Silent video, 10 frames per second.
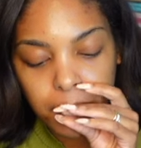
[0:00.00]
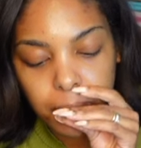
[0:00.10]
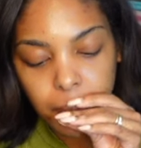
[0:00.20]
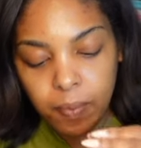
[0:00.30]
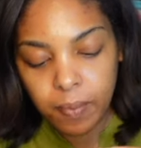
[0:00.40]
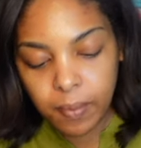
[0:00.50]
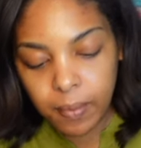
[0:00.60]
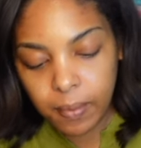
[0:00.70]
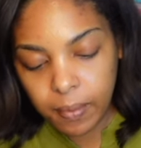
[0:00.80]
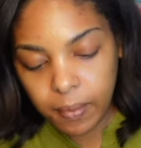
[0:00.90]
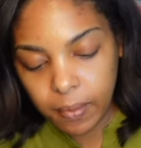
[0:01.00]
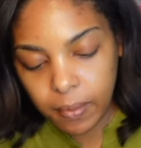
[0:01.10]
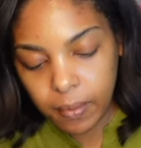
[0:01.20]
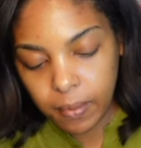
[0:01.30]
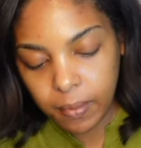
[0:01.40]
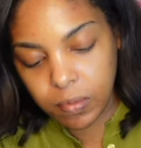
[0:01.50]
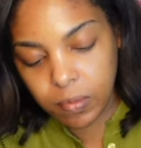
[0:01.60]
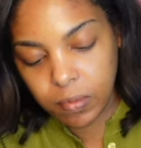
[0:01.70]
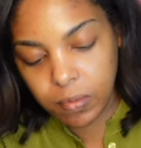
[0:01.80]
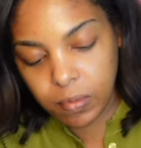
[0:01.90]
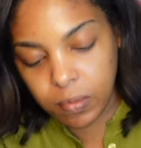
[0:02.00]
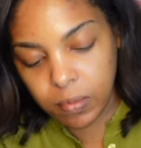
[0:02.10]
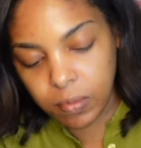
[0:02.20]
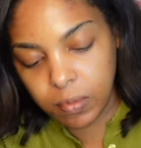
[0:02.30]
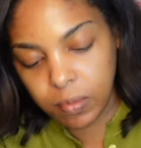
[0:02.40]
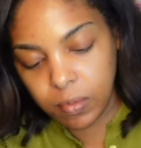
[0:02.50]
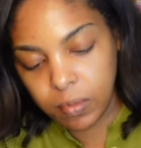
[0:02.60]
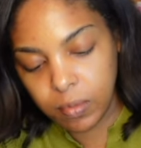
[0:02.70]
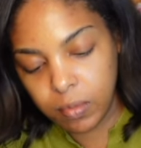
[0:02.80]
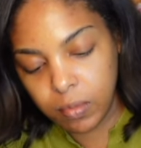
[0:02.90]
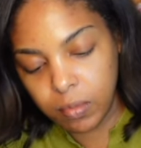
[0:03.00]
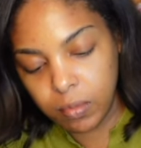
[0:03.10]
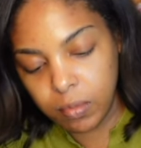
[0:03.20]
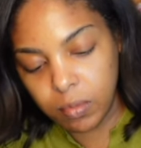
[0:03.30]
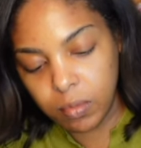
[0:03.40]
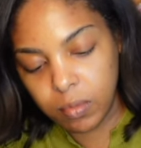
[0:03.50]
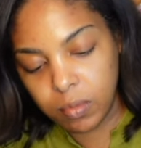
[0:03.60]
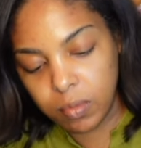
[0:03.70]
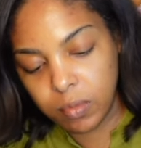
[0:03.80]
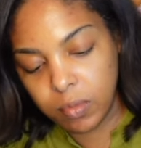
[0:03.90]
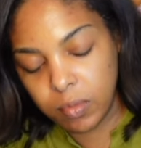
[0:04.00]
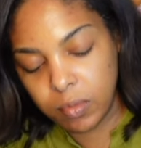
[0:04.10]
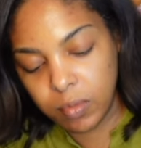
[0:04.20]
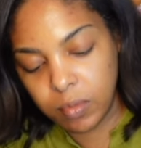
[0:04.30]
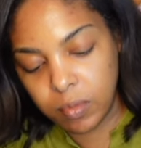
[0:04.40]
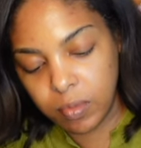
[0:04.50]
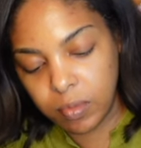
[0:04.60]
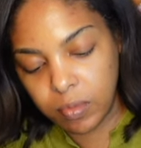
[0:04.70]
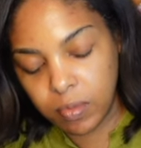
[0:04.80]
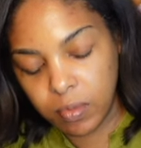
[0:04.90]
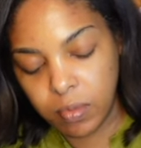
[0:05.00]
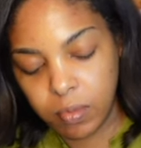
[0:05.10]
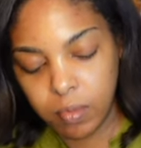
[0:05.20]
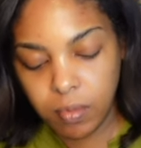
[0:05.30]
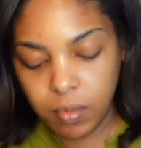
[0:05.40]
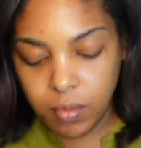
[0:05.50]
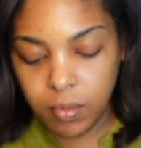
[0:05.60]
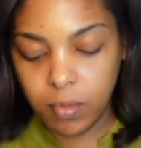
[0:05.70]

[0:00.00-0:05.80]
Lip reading: No one is speaking in this clip.